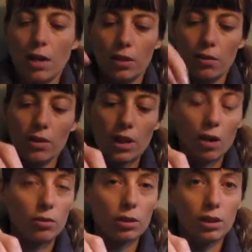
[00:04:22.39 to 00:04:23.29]
There is
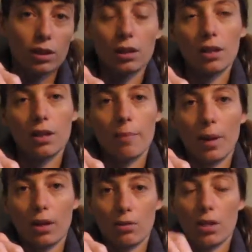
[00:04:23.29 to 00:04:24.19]
Outlook,
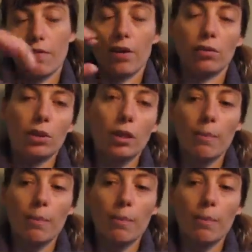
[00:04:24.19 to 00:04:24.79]
Microsoft Outlook,